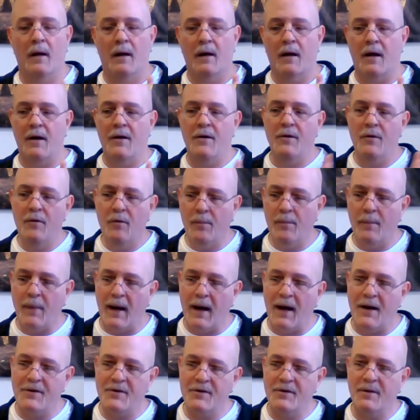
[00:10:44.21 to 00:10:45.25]
can you
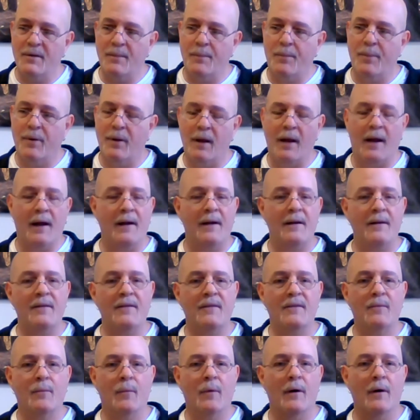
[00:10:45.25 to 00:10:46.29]
imagine a
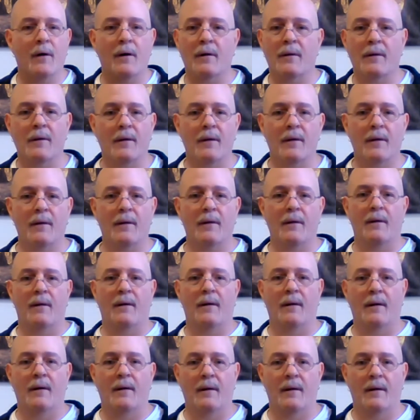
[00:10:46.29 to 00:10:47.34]
place where
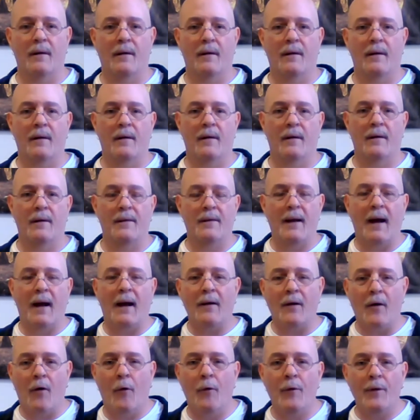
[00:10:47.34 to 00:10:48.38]
not
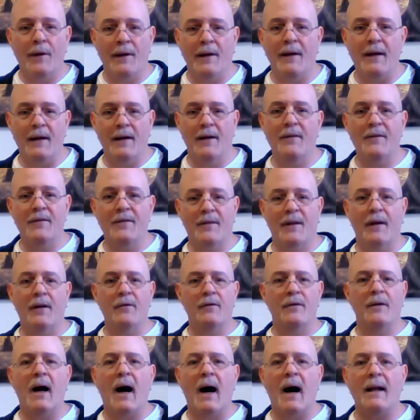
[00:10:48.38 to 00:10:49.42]
only is there
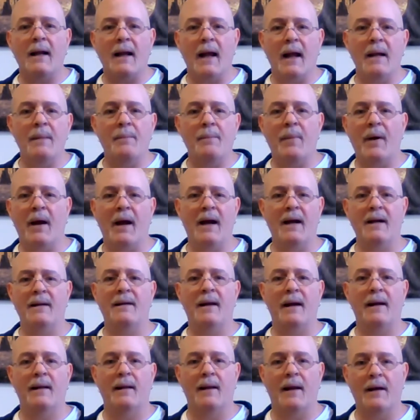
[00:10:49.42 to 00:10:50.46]
not a
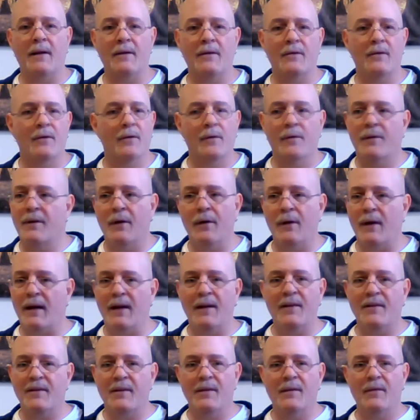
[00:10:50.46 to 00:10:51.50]
payday lender, there
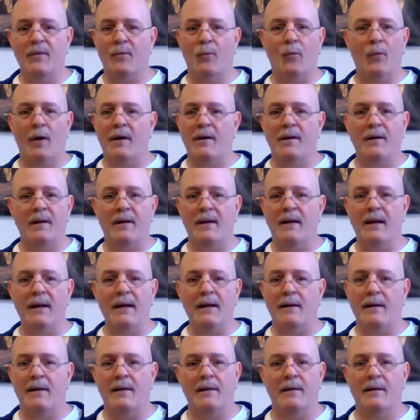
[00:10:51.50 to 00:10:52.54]
isn't one
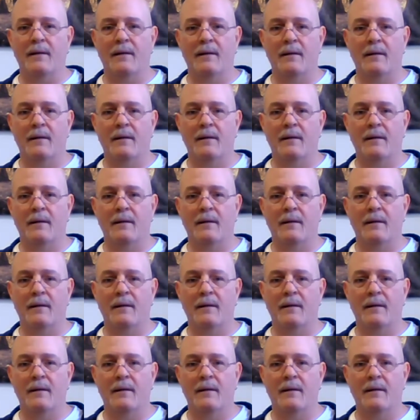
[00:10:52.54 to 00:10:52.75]
needed?